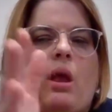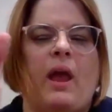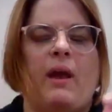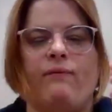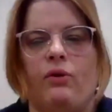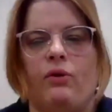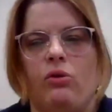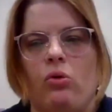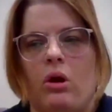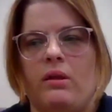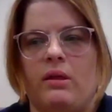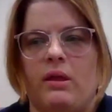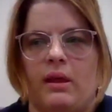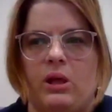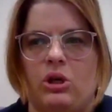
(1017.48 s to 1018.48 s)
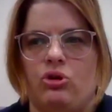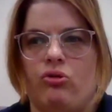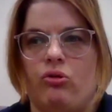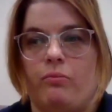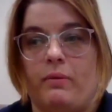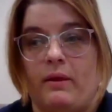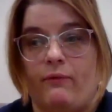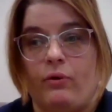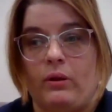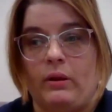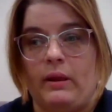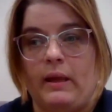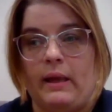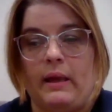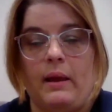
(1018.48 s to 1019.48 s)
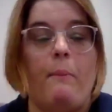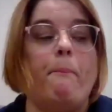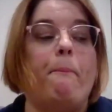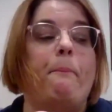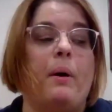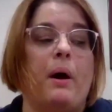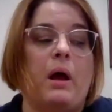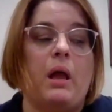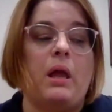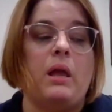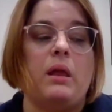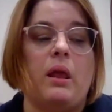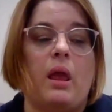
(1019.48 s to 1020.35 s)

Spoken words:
have to talk to each group differently, but